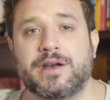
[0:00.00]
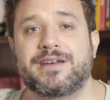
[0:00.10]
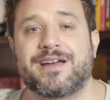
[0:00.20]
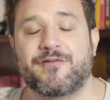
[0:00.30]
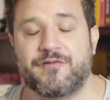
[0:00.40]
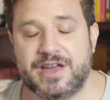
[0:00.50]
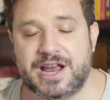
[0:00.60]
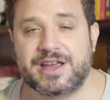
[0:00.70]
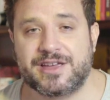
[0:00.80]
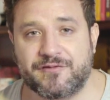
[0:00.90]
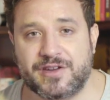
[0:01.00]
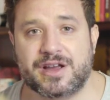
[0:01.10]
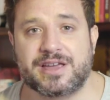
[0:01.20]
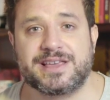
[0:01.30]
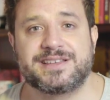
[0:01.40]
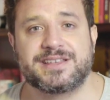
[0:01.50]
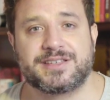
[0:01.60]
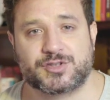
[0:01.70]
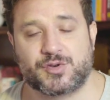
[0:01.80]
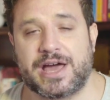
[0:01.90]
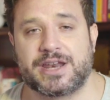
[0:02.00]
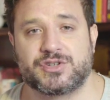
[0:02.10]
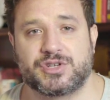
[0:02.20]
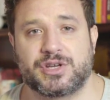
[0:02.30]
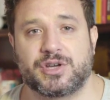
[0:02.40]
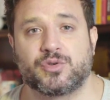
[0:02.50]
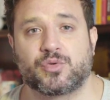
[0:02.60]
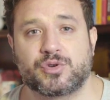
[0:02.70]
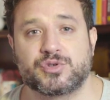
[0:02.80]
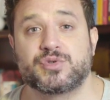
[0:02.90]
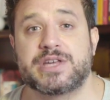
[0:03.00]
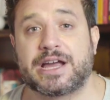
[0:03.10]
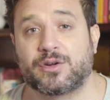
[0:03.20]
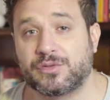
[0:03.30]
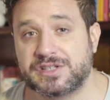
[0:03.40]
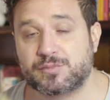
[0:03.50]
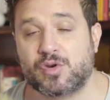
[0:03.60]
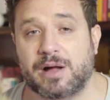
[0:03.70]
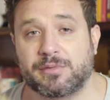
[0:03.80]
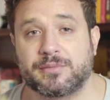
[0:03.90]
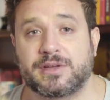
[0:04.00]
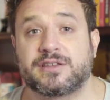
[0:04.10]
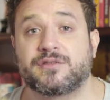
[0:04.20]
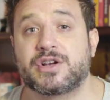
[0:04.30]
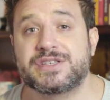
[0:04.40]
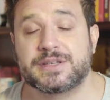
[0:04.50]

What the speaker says: One very, very easy strategy in order to tackle this problem is very